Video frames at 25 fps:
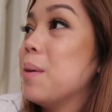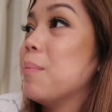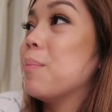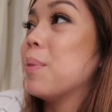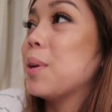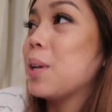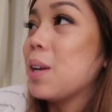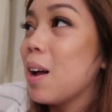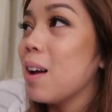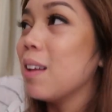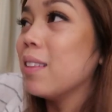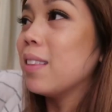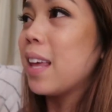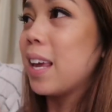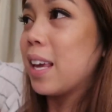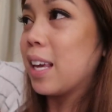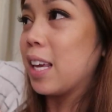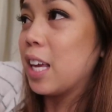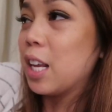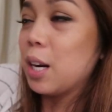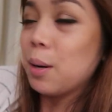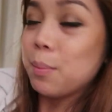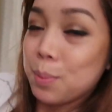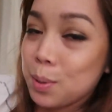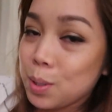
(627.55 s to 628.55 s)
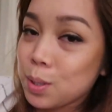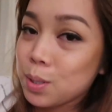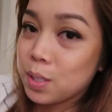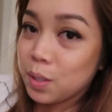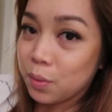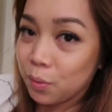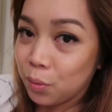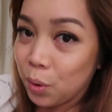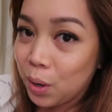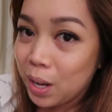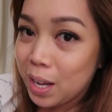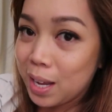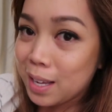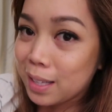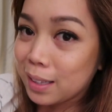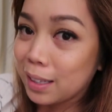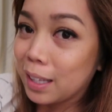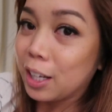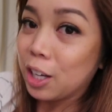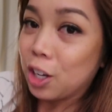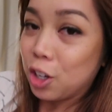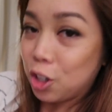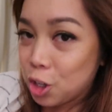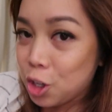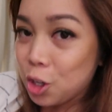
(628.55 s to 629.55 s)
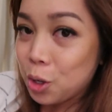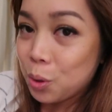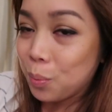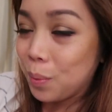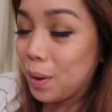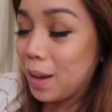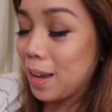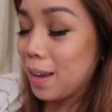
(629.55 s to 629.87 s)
but not like an abusive way, like a cute